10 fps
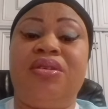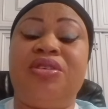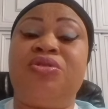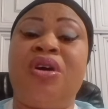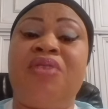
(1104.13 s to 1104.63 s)

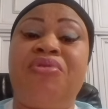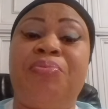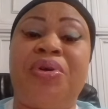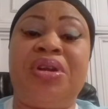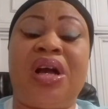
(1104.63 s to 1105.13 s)
It's not
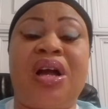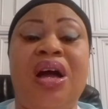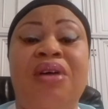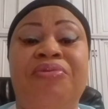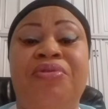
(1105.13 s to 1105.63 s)
everybody that can
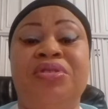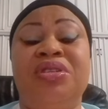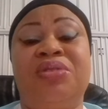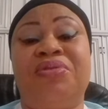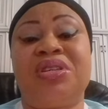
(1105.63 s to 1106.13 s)
afford
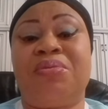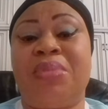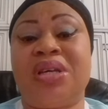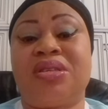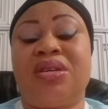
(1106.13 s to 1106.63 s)
this face
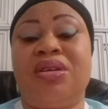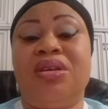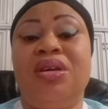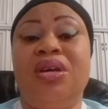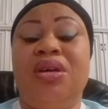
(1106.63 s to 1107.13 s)
mask.
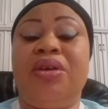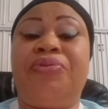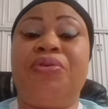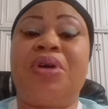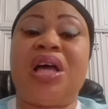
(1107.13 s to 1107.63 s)

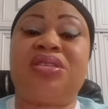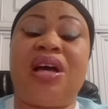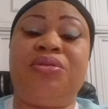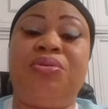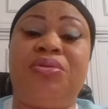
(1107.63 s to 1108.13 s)
If you guys
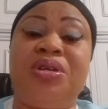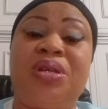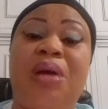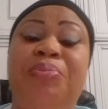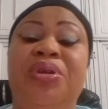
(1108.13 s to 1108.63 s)
can do this,
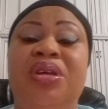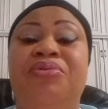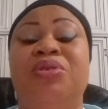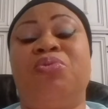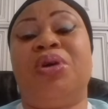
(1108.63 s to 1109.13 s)
I
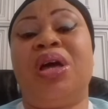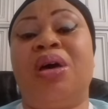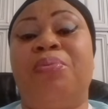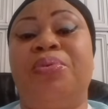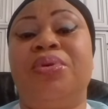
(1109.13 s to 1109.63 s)
believe it will help